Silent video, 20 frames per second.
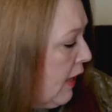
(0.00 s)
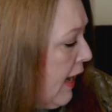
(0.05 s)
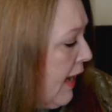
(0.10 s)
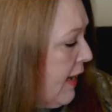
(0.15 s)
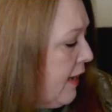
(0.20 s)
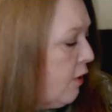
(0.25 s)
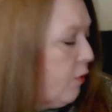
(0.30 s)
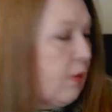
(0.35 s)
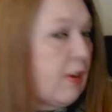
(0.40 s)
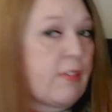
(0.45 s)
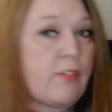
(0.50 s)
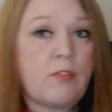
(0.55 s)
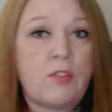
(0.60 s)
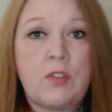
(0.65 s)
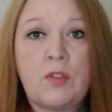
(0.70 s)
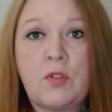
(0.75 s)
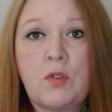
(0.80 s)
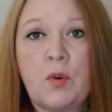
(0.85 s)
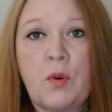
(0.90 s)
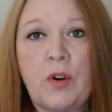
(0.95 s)
like wreath
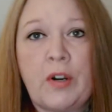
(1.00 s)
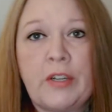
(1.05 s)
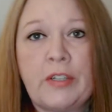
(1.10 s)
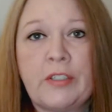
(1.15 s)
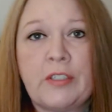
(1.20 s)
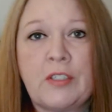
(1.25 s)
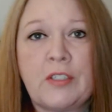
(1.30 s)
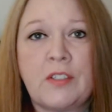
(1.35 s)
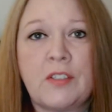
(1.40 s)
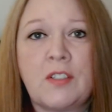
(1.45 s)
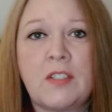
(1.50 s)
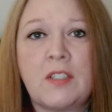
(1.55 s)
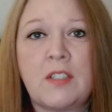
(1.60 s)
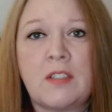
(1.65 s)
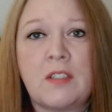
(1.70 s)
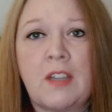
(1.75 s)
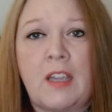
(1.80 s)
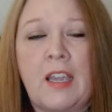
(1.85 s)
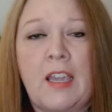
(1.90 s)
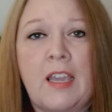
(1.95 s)

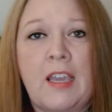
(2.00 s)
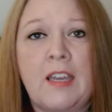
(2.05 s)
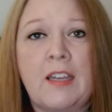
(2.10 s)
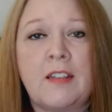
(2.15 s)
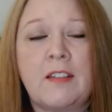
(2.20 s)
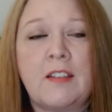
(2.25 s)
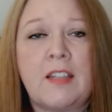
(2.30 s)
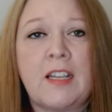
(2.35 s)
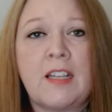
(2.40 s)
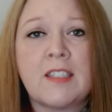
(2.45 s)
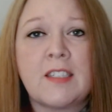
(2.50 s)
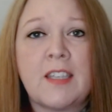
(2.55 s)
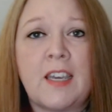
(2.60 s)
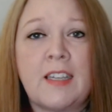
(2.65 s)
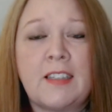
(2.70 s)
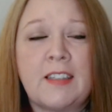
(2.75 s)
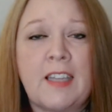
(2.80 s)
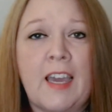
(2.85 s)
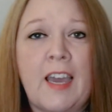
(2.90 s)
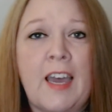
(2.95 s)
tutorials and things
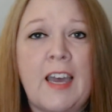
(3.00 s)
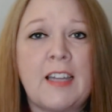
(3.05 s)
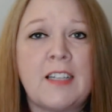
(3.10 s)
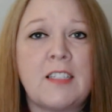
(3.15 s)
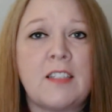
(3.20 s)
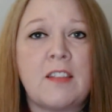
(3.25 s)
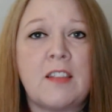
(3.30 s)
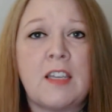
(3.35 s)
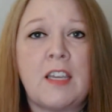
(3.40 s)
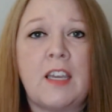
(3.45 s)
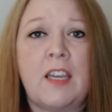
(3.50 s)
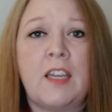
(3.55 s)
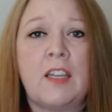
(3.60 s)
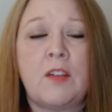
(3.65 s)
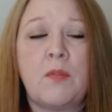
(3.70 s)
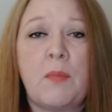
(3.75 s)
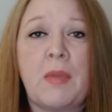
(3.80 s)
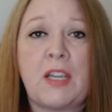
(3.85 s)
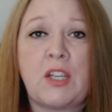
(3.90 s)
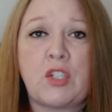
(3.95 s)
like that,
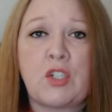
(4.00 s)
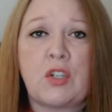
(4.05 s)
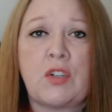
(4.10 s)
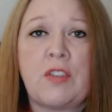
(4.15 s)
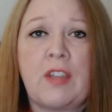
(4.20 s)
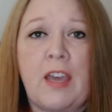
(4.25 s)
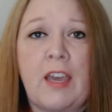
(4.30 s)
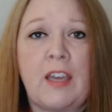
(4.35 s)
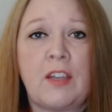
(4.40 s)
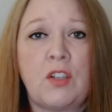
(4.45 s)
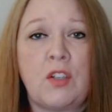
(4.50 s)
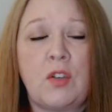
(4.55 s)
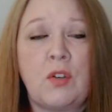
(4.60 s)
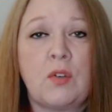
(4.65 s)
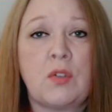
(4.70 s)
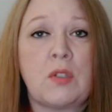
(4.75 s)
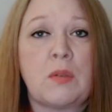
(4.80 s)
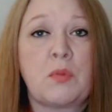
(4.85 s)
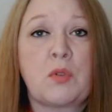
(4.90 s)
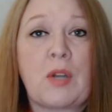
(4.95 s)
then make sure that
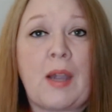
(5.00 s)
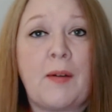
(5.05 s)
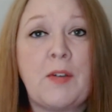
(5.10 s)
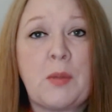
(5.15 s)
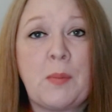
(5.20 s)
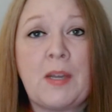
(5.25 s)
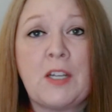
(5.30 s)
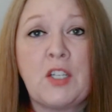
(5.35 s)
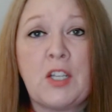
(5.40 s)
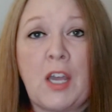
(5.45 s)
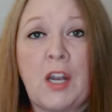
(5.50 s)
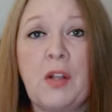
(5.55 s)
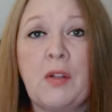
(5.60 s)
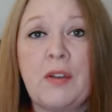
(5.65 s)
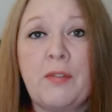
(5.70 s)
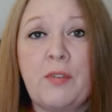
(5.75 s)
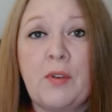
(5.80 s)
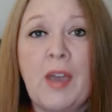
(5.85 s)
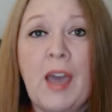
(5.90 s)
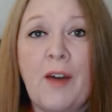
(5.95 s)
you subscribe to my channel
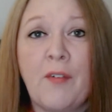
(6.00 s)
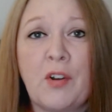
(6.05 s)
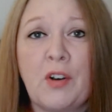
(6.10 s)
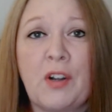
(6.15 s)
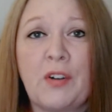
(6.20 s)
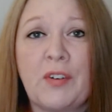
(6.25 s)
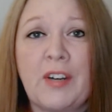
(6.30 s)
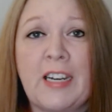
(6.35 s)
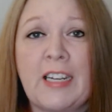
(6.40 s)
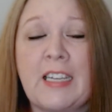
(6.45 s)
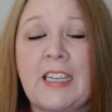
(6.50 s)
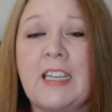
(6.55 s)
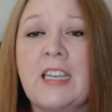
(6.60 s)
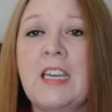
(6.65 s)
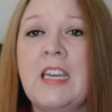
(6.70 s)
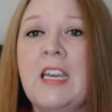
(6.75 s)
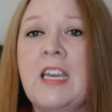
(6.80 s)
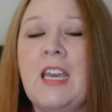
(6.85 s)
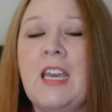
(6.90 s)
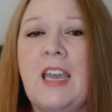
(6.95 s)
if you haven't already.
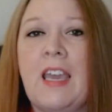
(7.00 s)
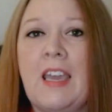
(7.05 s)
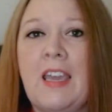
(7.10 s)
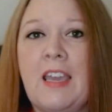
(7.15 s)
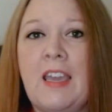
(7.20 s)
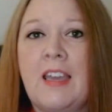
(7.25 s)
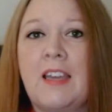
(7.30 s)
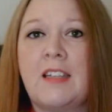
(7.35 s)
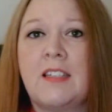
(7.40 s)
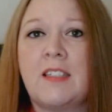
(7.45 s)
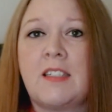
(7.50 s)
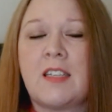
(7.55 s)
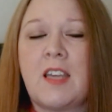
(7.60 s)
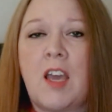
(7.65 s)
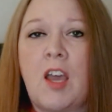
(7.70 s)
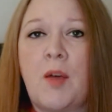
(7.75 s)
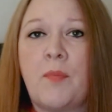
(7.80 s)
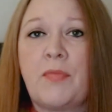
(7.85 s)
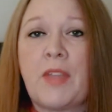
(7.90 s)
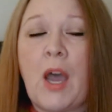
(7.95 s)
And
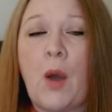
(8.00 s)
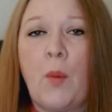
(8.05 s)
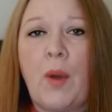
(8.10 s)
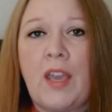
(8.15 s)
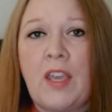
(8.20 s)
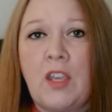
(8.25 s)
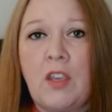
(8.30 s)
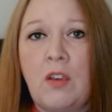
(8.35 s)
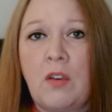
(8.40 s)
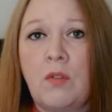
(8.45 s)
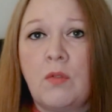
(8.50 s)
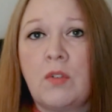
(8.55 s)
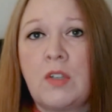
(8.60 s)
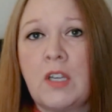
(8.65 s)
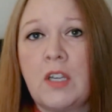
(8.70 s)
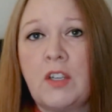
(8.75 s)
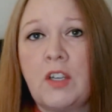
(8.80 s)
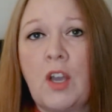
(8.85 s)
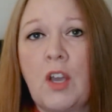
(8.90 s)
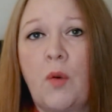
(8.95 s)
um, that way you
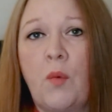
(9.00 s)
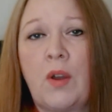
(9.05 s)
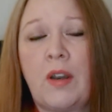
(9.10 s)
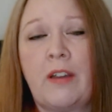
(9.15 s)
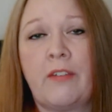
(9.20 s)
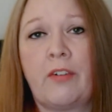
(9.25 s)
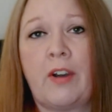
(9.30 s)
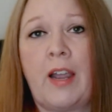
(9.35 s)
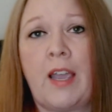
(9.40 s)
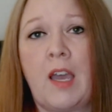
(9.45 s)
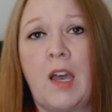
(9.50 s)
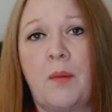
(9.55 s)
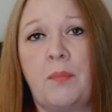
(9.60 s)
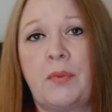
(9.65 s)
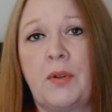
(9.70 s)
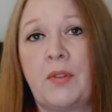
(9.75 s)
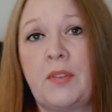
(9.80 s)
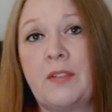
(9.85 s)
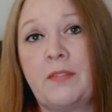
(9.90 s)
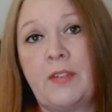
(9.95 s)
can know whenever I
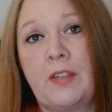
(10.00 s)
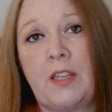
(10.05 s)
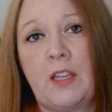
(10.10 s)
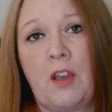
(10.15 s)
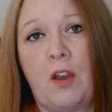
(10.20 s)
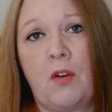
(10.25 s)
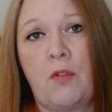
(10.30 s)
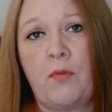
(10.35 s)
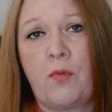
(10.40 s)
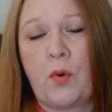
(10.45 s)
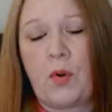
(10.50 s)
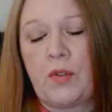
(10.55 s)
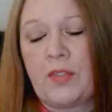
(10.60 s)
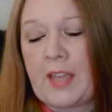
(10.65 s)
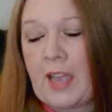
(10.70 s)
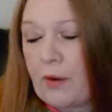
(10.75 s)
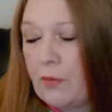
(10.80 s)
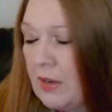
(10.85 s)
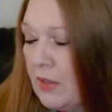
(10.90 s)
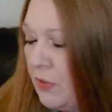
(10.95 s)
upload the video for
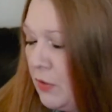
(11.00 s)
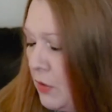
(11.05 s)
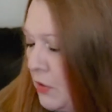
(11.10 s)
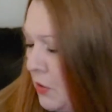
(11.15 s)
that wreath